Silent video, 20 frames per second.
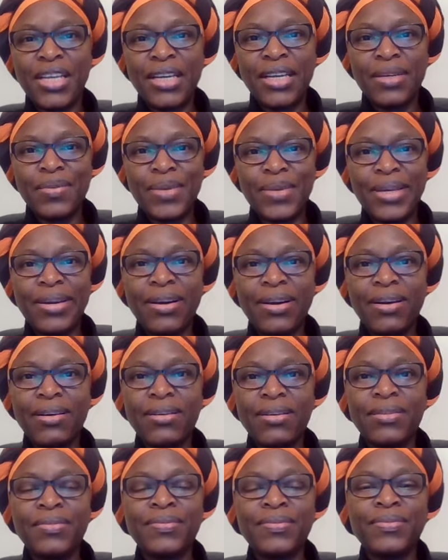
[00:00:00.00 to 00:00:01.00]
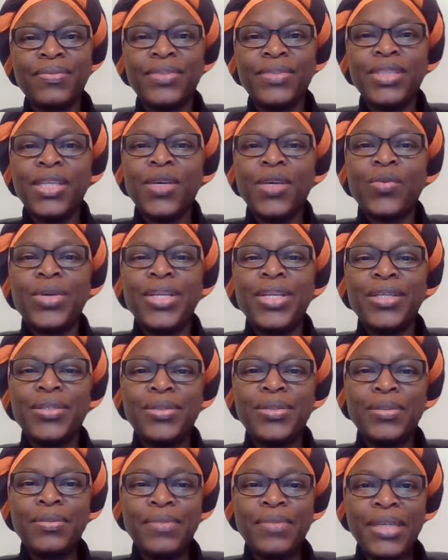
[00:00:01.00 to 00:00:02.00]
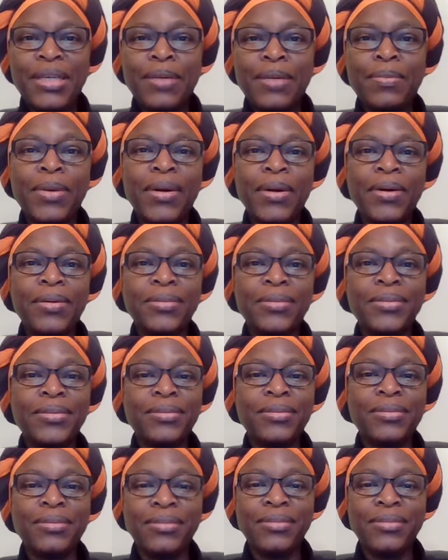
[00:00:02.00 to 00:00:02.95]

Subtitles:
like we are, we need to think about